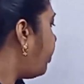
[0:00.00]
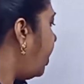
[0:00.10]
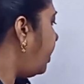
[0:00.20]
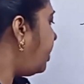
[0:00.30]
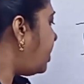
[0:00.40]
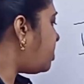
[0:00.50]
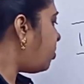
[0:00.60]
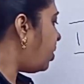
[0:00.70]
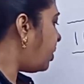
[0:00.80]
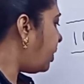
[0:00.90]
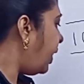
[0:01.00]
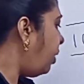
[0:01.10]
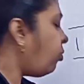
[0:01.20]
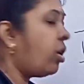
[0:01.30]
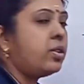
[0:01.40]
In this
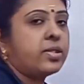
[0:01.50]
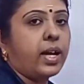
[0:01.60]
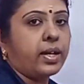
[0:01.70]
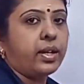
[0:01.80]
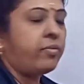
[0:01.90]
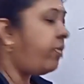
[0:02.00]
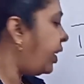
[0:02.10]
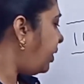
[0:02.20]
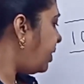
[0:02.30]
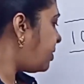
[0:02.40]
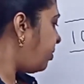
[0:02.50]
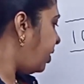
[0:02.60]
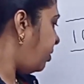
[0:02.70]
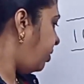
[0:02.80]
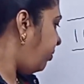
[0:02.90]
3 ones occur, when this
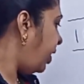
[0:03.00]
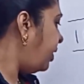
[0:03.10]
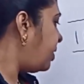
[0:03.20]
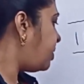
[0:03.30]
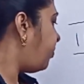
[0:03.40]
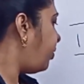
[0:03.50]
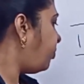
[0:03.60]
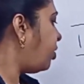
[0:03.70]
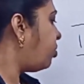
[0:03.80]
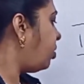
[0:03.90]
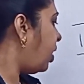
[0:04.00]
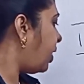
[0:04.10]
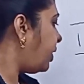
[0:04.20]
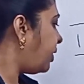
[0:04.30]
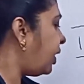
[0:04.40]
fifth rule
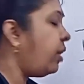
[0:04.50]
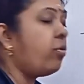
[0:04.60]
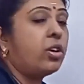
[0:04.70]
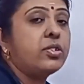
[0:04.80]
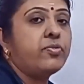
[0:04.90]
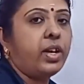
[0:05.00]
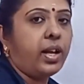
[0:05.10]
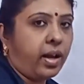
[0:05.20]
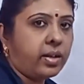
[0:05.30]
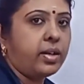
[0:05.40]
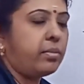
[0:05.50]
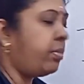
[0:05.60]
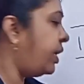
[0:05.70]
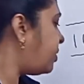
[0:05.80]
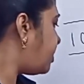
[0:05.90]
or the 3 ones will occur
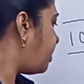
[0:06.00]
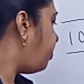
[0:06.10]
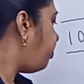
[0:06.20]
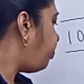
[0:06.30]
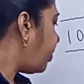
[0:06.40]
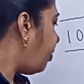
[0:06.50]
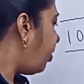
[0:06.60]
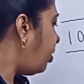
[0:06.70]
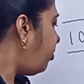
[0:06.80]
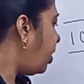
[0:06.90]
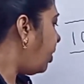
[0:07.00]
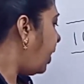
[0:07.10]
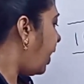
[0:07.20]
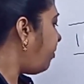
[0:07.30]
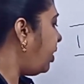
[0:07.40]
means when we are
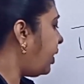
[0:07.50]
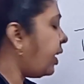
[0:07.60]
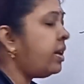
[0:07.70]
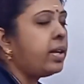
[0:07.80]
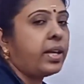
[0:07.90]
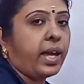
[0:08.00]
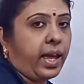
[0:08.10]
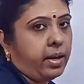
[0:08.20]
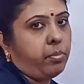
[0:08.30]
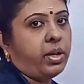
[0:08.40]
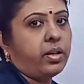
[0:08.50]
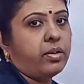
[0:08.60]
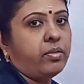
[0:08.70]
having a carry bit,